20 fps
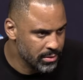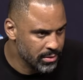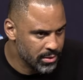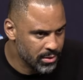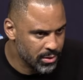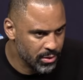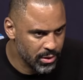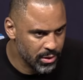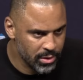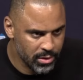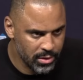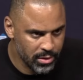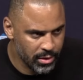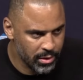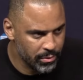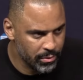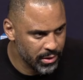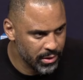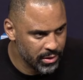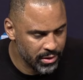scored
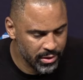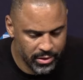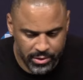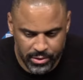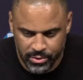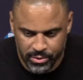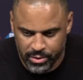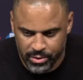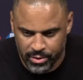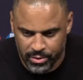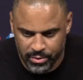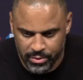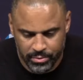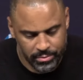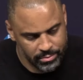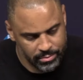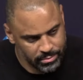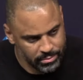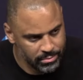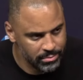31-32. So
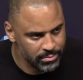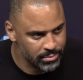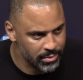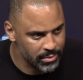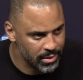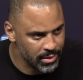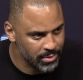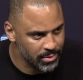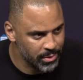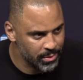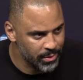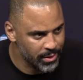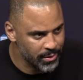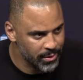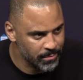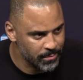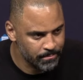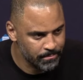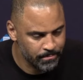that's what it was.